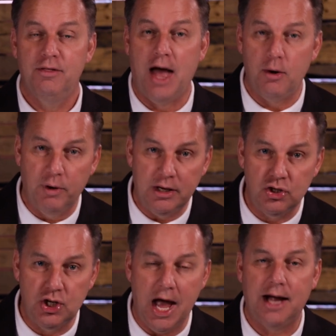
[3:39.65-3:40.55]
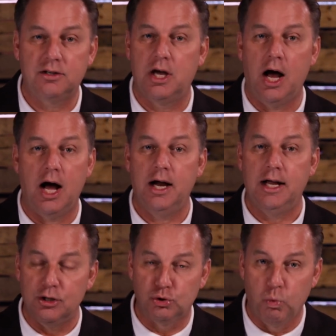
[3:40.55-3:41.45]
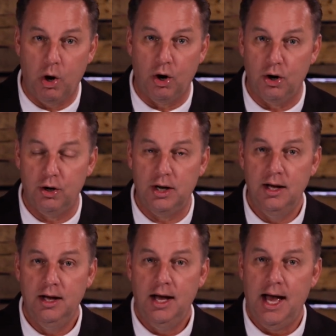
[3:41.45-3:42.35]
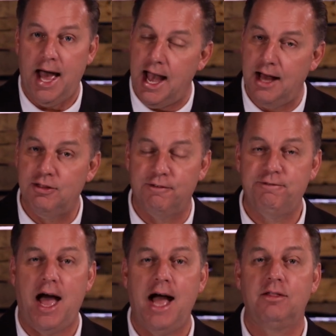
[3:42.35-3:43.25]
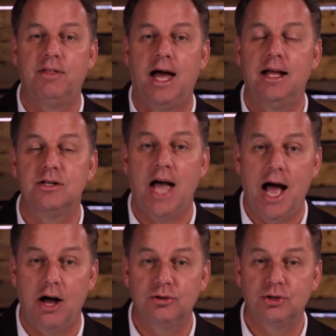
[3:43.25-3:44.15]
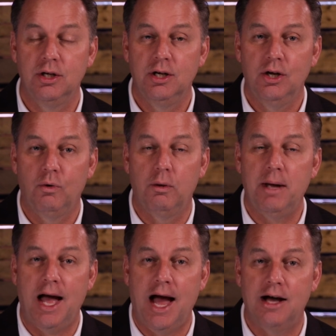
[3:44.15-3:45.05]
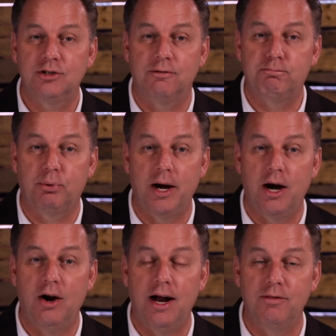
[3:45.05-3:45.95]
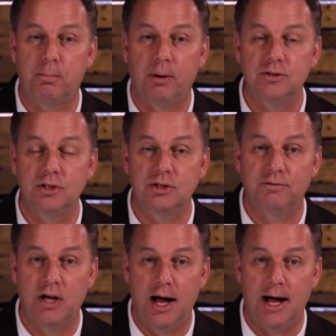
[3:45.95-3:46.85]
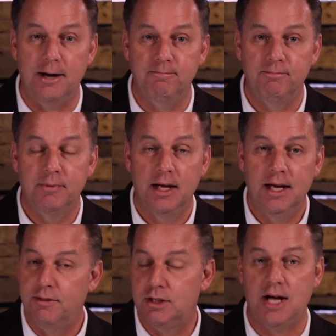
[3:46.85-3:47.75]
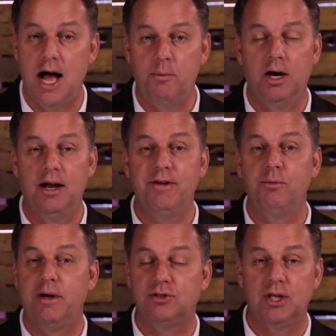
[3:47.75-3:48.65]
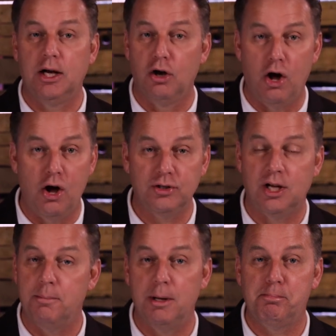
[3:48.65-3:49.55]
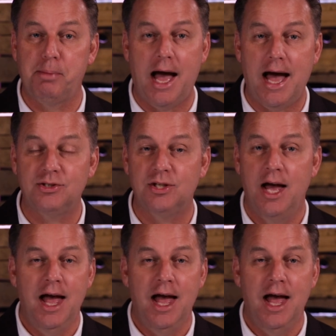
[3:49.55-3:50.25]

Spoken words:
that reject God, His Word, and the fact that His house would be a house of prayer and the presence of God. In the time we're living, we've seen laws that have been passed